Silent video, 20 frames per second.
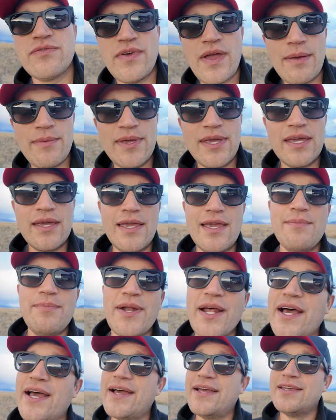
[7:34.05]
family can keep
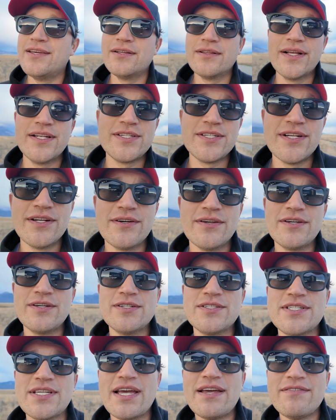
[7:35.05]
an eye on you, let you know that
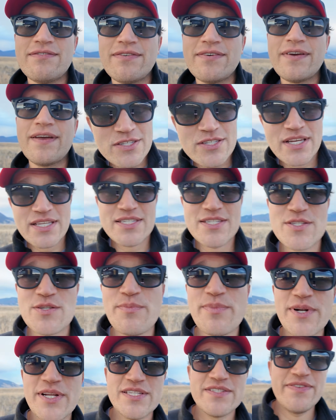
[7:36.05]
you're safe. So that's a
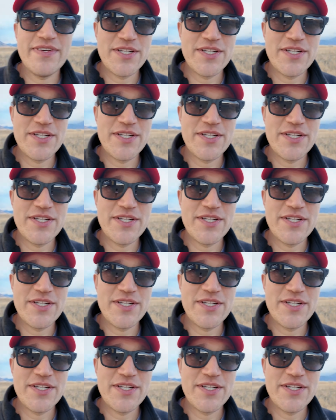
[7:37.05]
super nice